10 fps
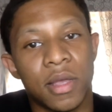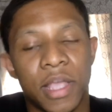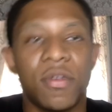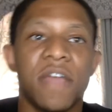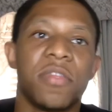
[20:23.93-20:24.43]

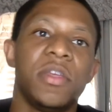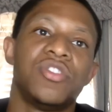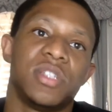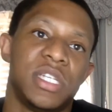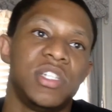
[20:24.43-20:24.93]
And you have to be
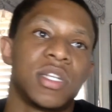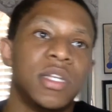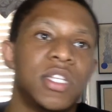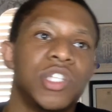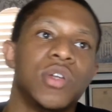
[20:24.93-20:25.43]
strategic and
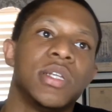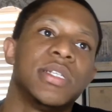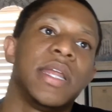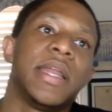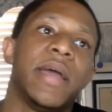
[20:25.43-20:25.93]
intentional,
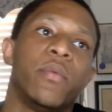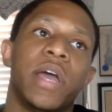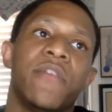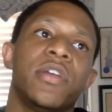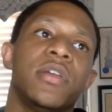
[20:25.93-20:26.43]
Understanding that
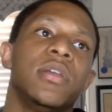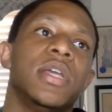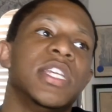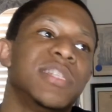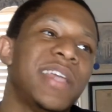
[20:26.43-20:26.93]
wherever
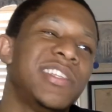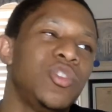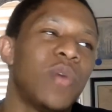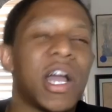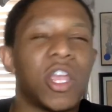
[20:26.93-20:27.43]
spaces
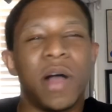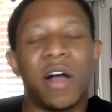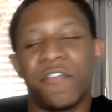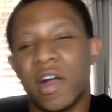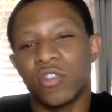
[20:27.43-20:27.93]
you
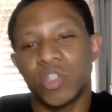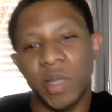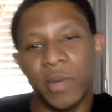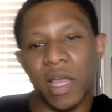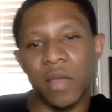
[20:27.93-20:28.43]
occupy, find those
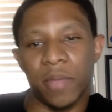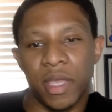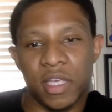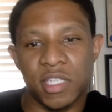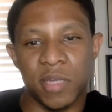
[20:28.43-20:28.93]
people that can be
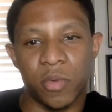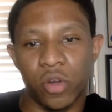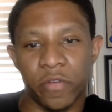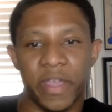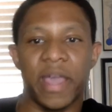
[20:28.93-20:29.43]
in your
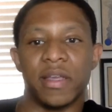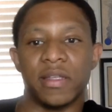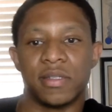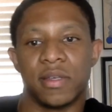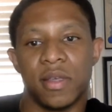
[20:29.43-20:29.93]
supportive
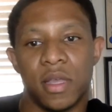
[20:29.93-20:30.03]
cast.